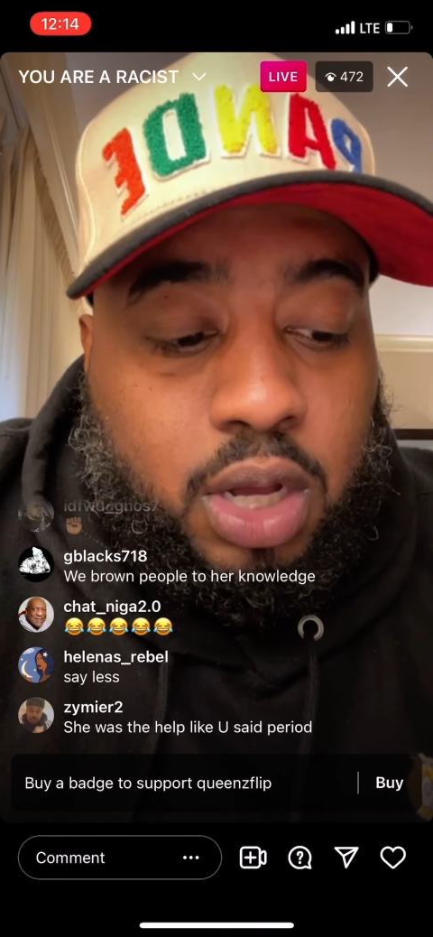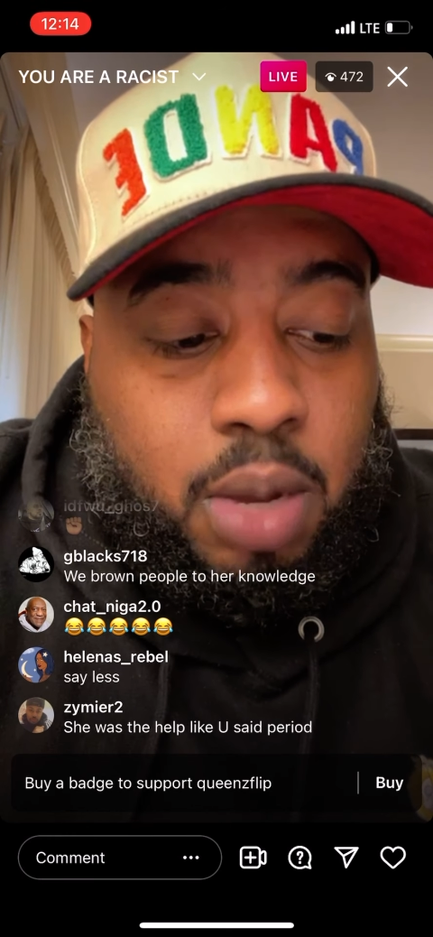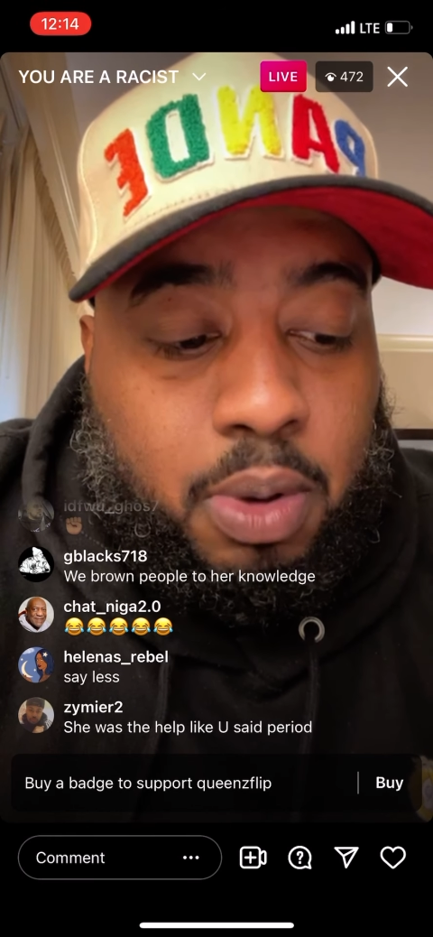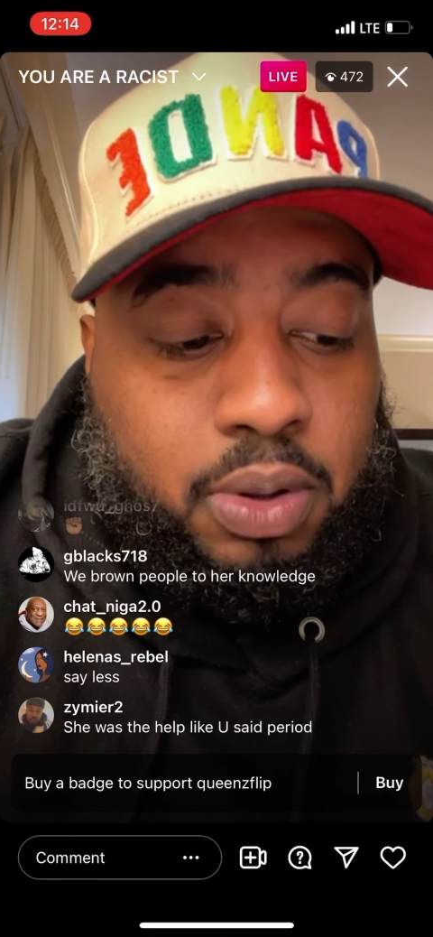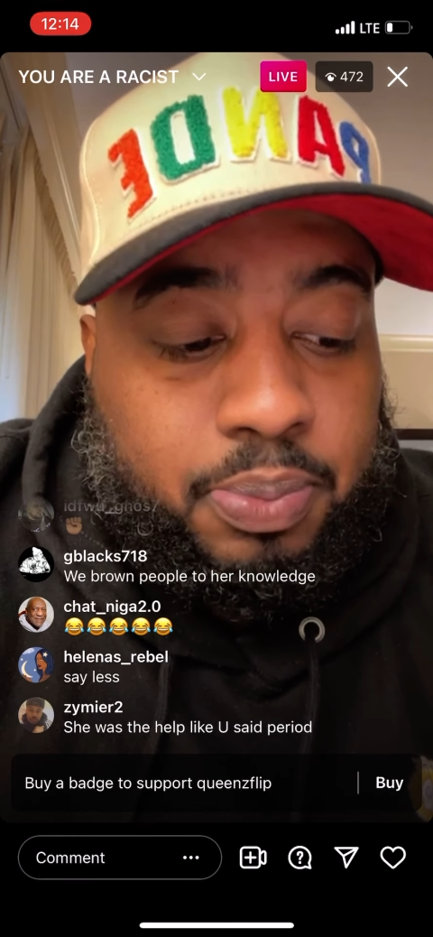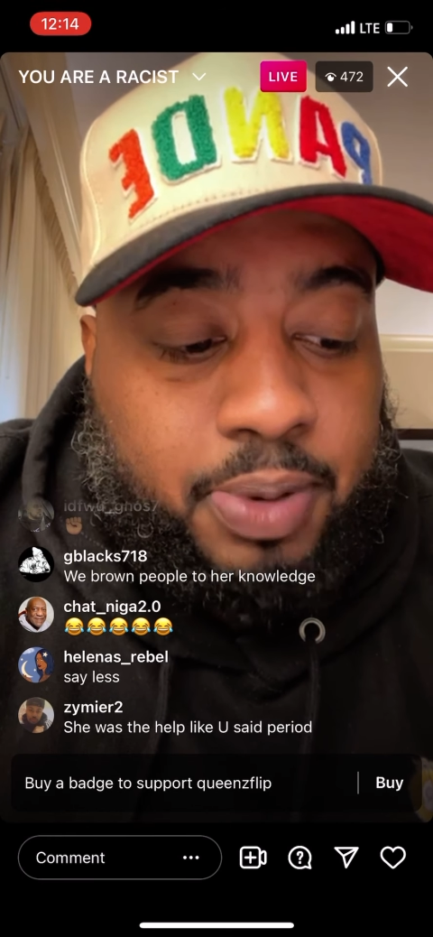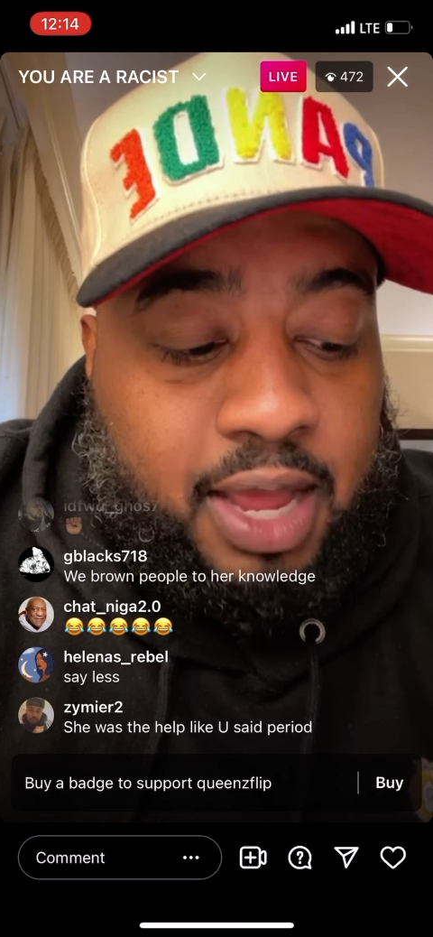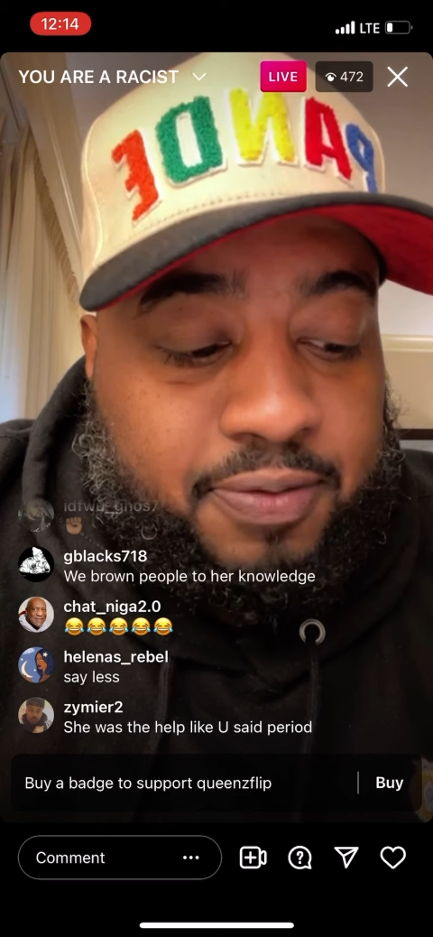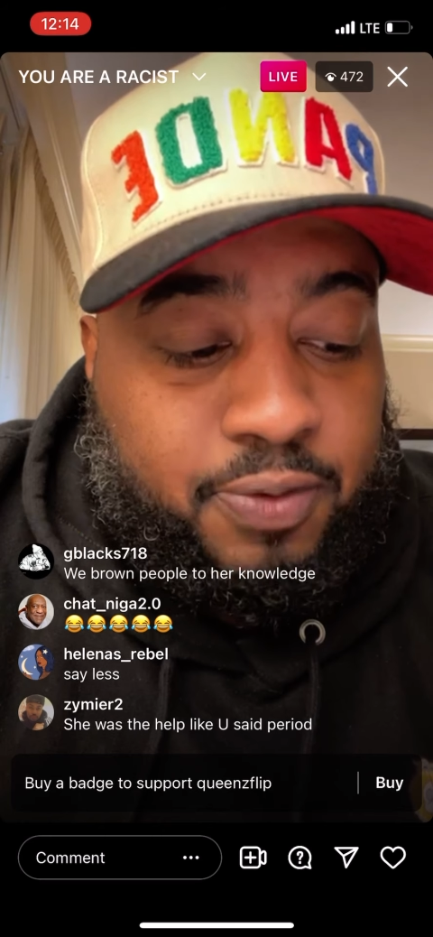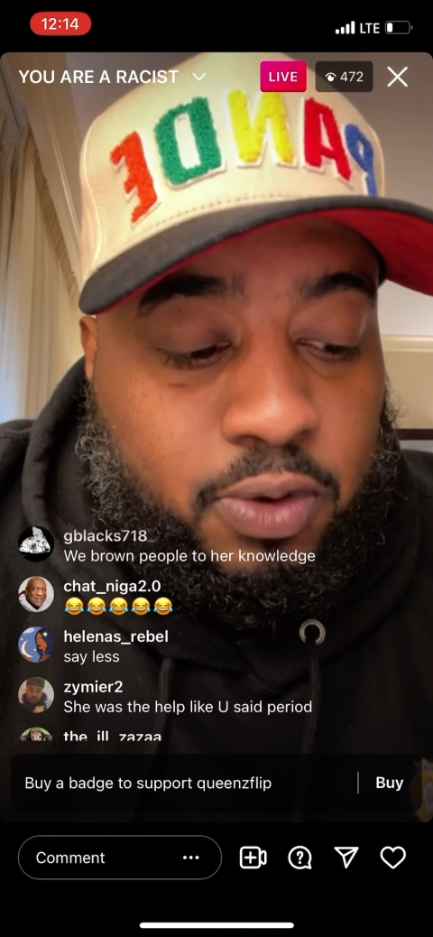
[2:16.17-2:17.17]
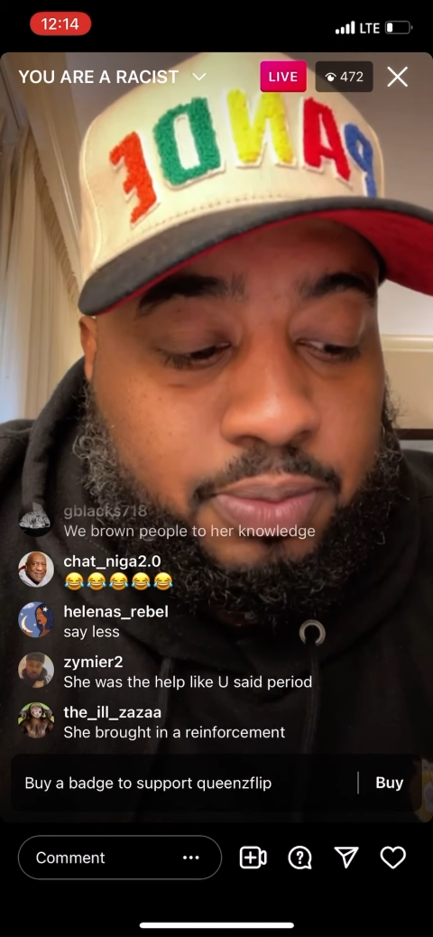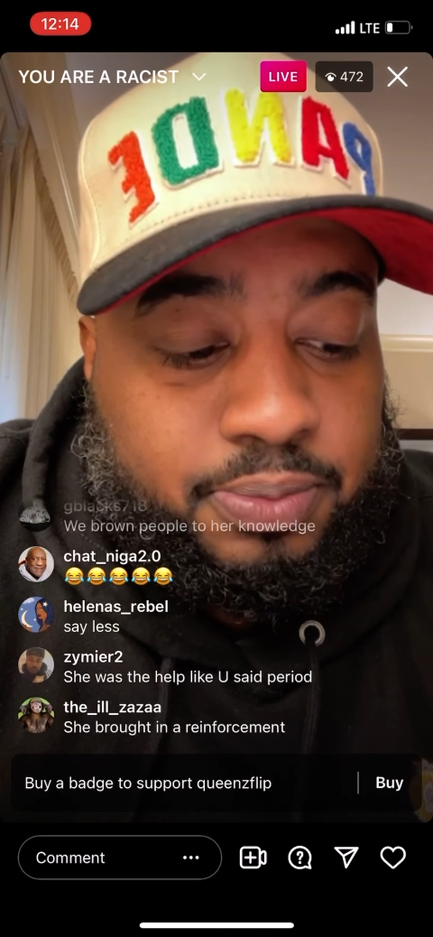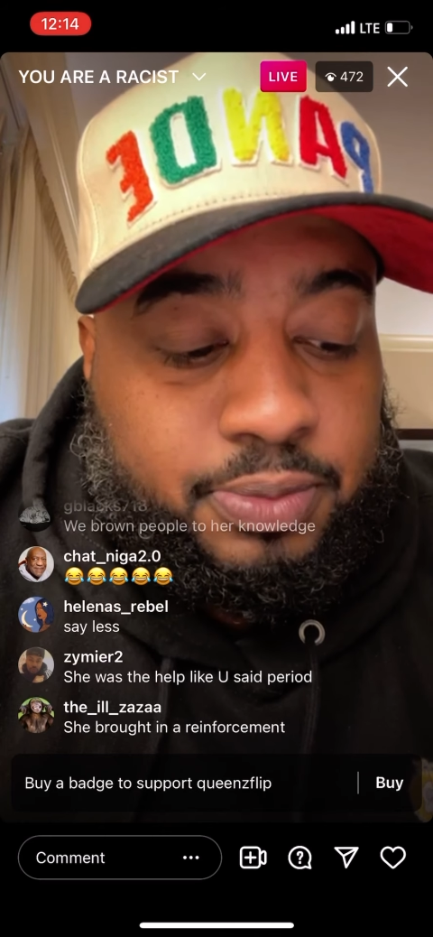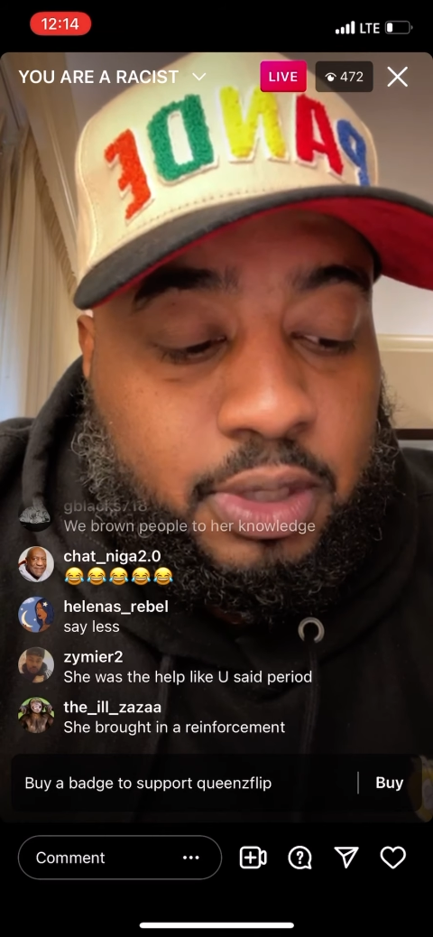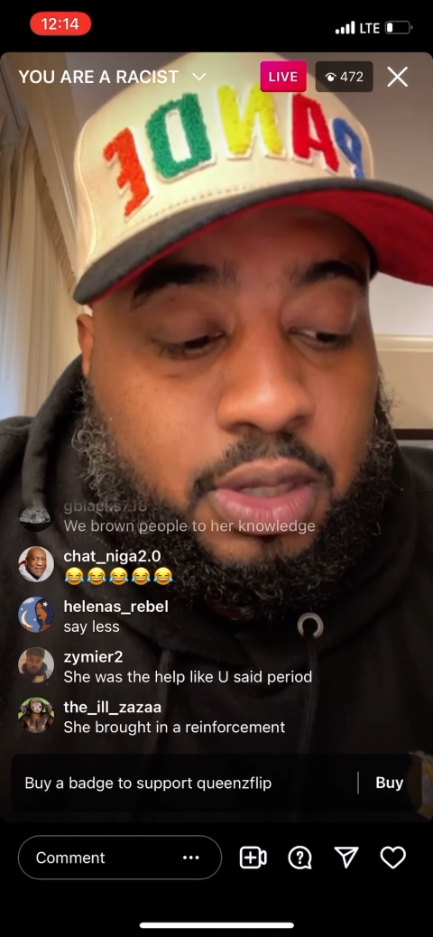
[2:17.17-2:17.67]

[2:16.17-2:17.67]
come on the platform.